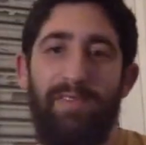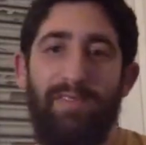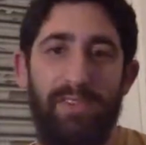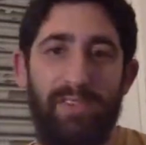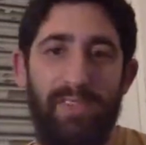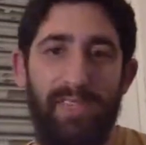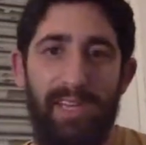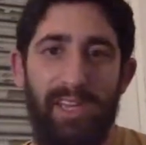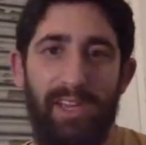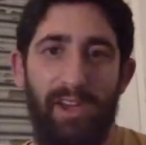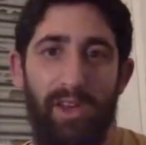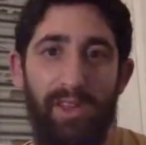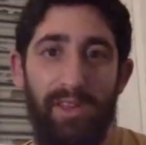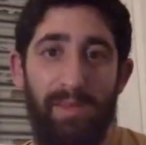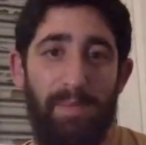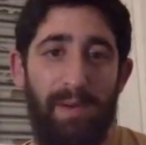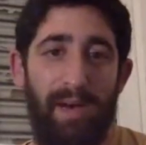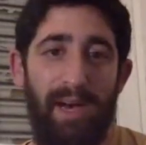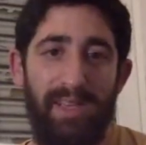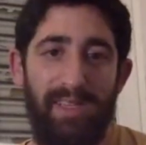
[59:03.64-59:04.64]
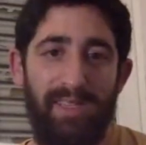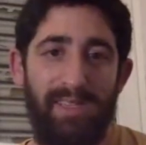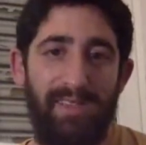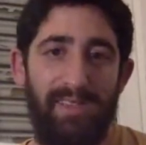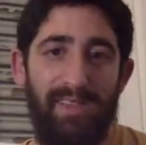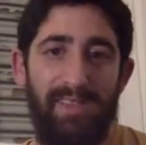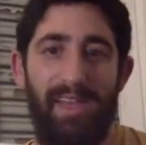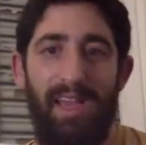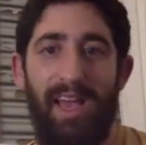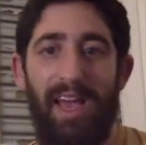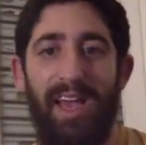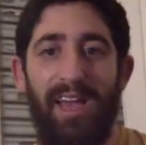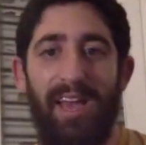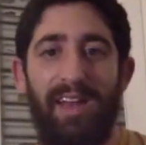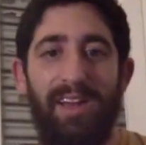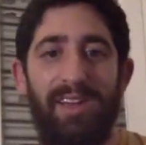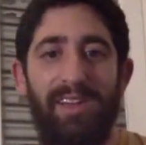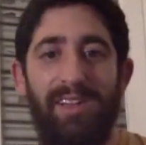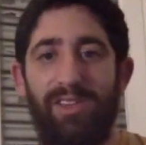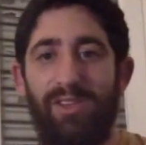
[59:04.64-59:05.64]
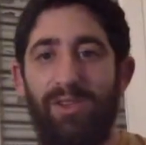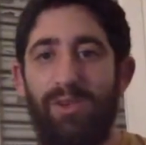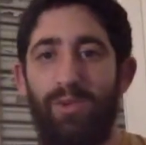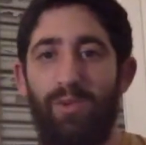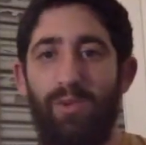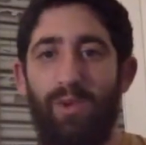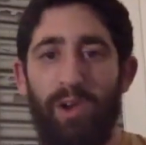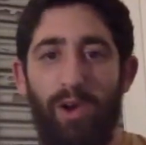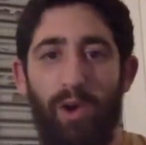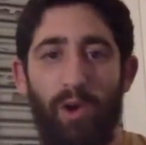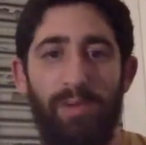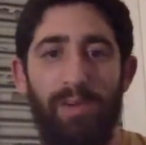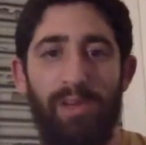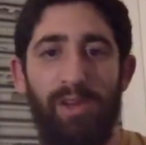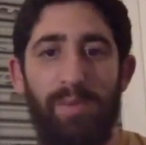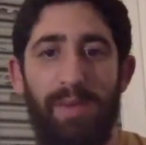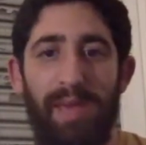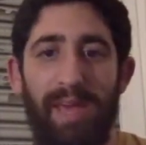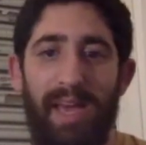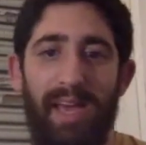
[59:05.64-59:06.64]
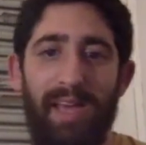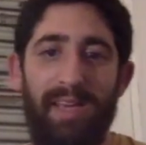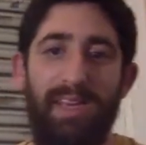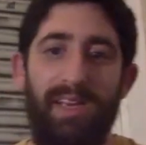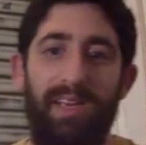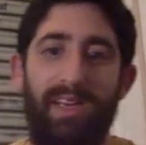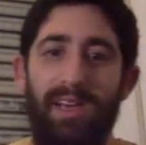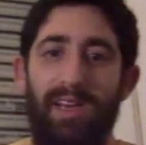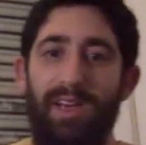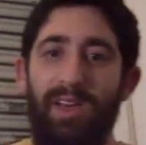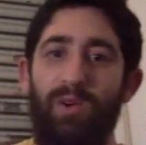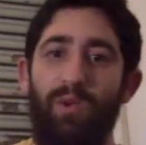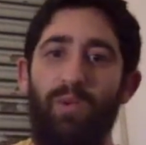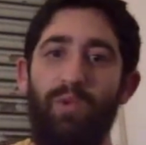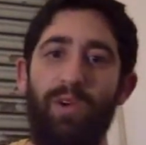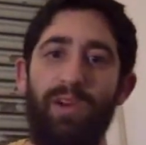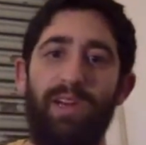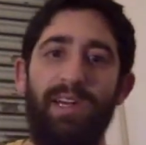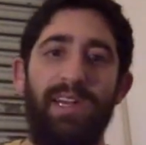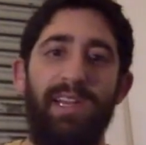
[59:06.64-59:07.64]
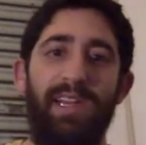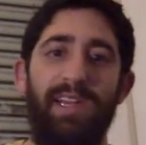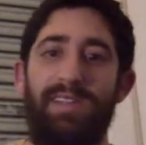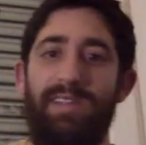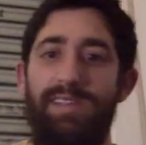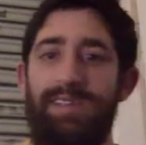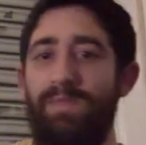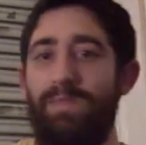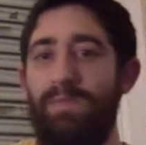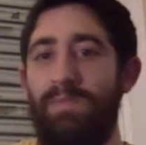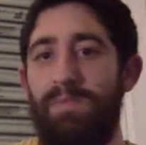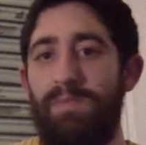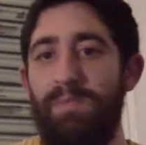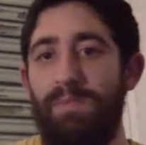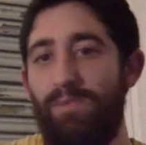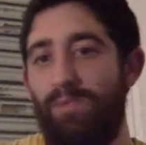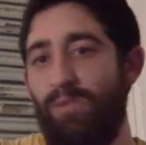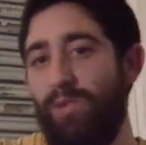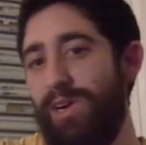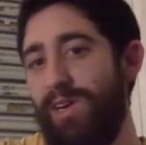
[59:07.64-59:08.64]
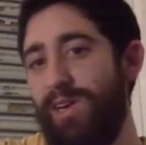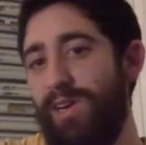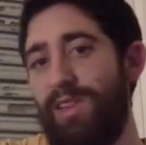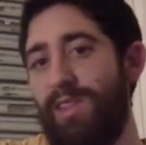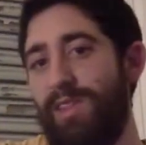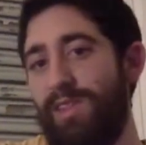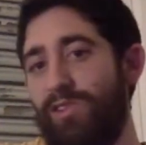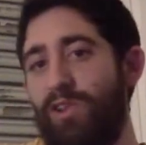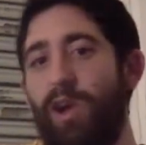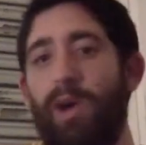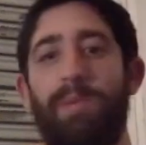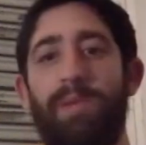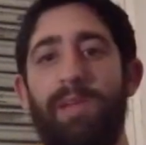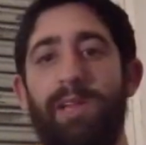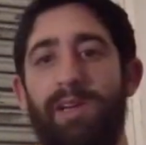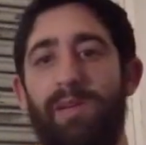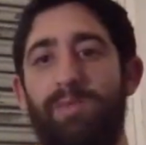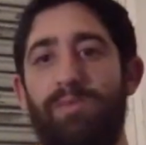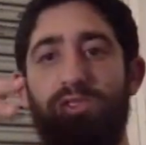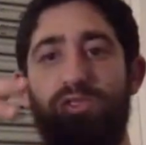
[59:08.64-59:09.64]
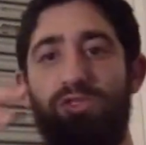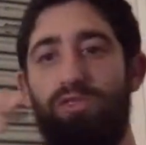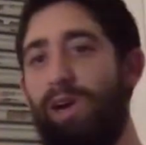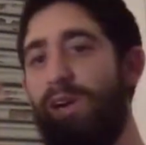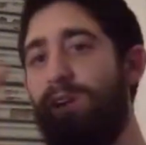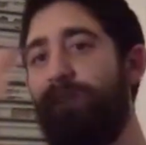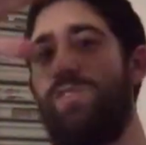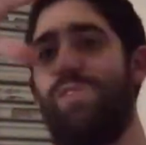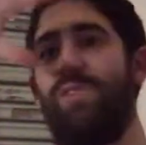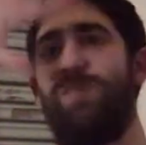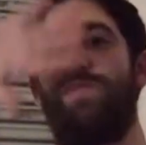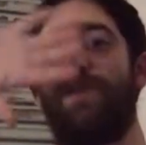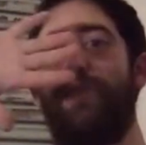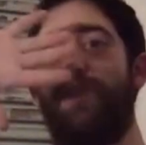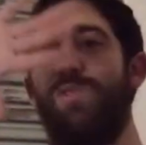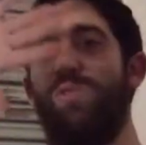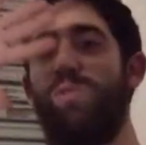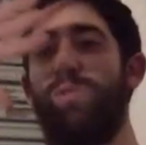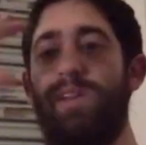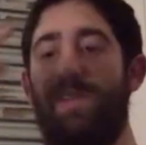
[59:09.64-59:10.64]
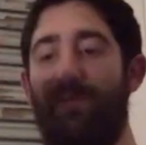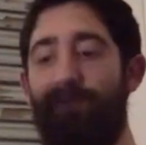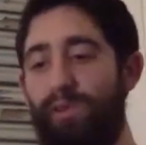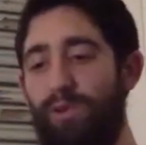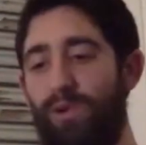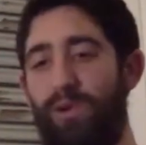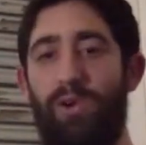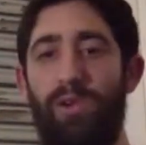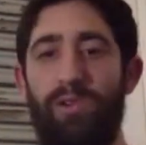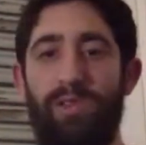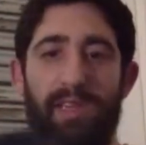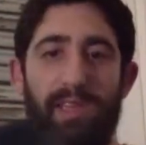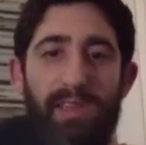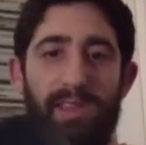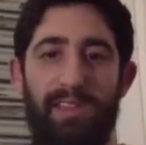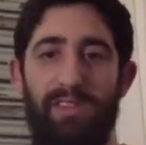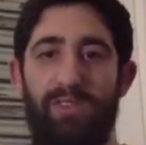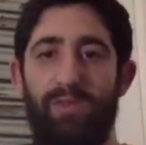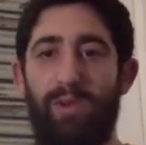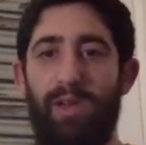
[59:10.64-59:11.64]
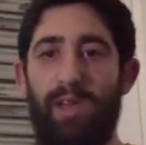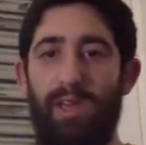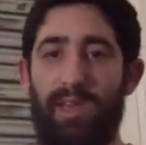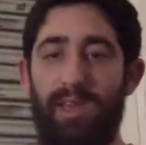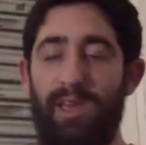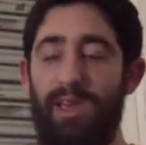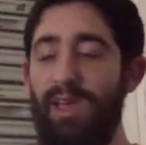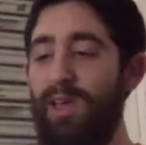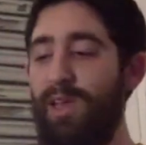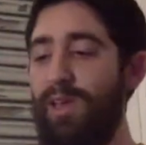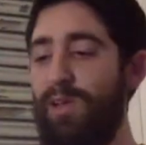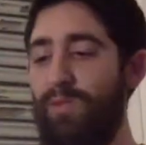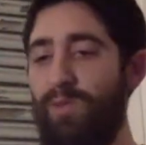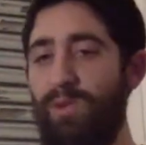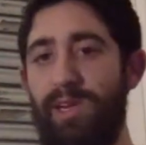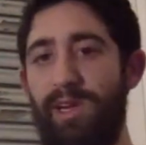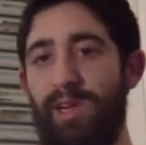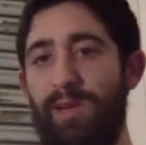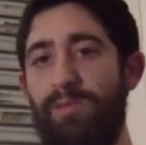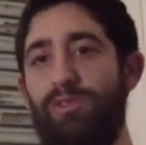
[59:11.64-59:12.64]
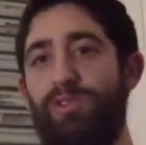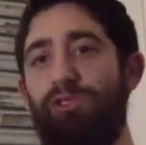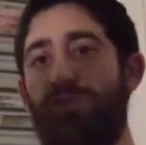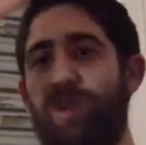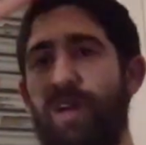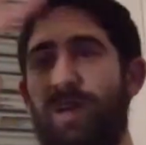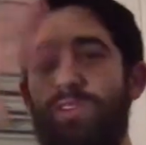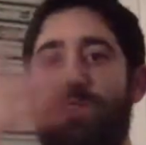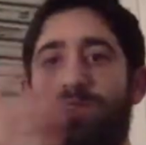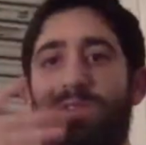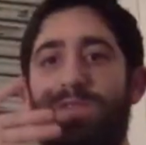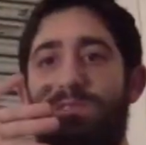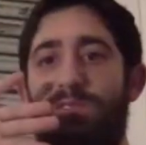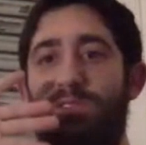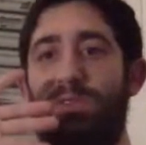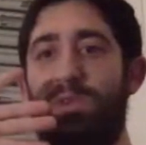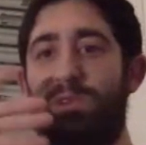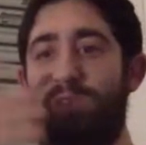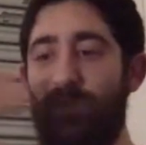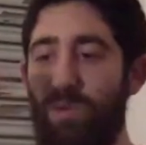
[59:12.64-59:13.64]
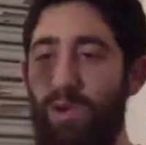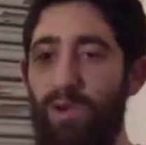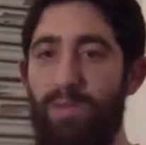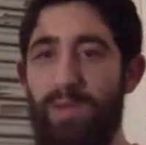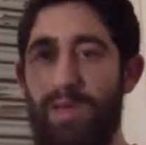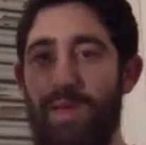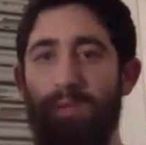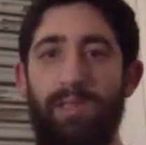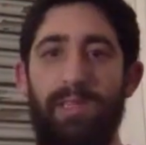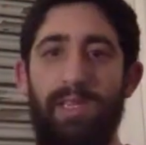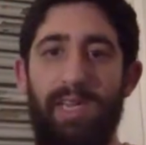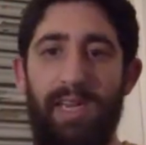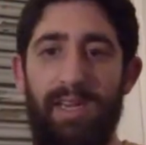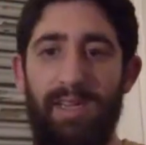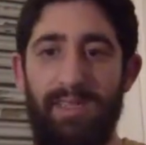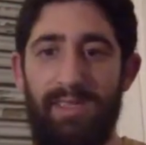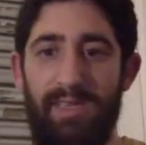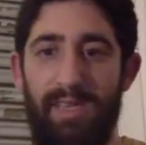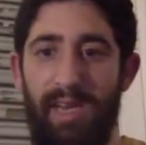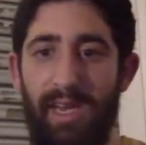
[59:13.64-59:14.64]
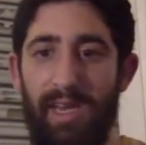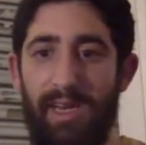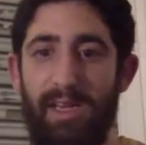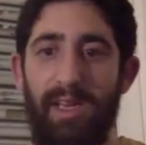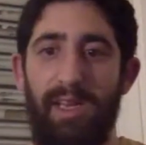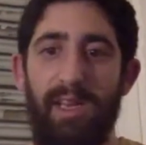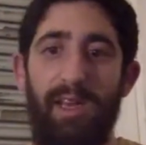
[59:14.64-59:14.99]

you're sitting on the bus and you want to open your bag, wouldn't the top lid obstruct your view? If you're holding it this way, wouldn't it obstruct your view and you won't be able to get inside?